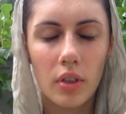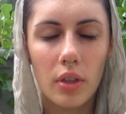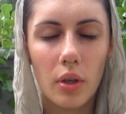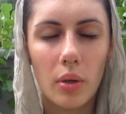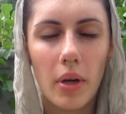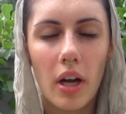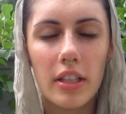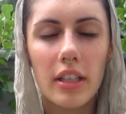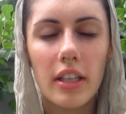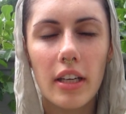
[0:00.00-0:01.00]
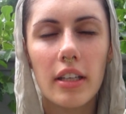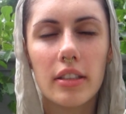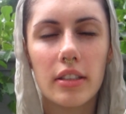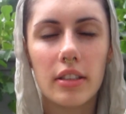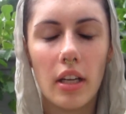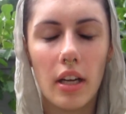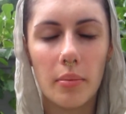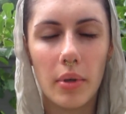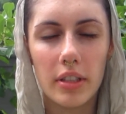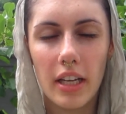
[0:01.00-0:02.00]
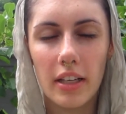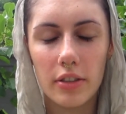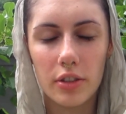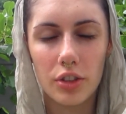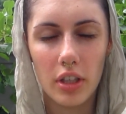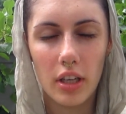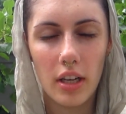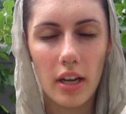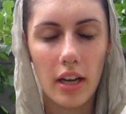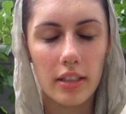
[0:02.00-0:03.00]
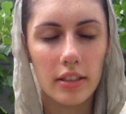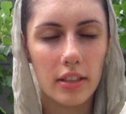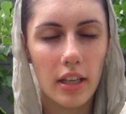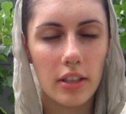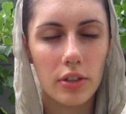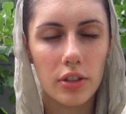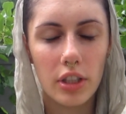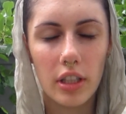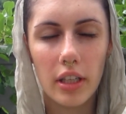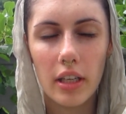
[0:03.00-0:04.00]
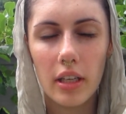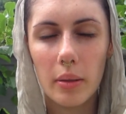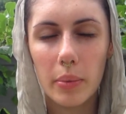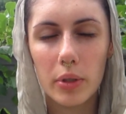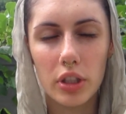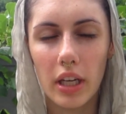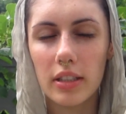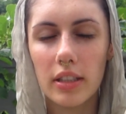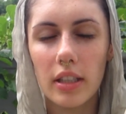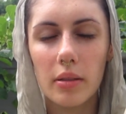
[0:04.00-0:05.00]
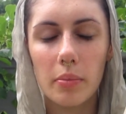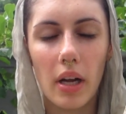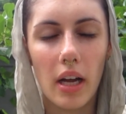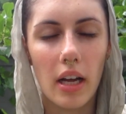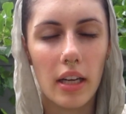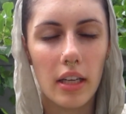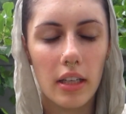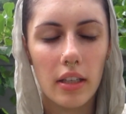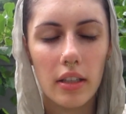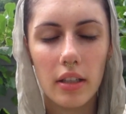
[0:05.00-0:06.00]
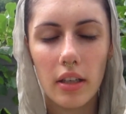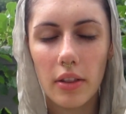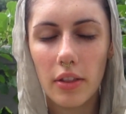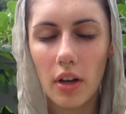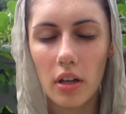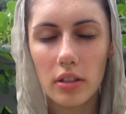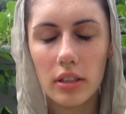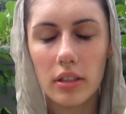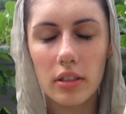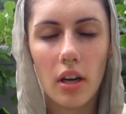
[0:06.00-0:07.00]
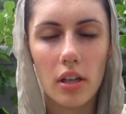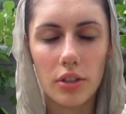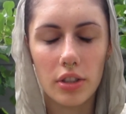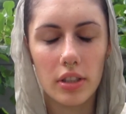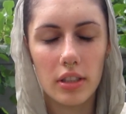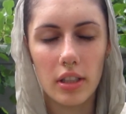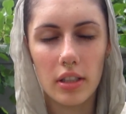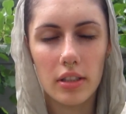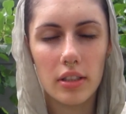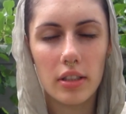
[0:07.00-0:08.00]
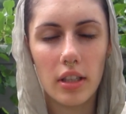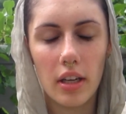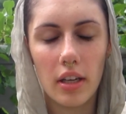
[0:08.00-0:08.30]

Your body is but energy, and energy projected by thought and consciousness.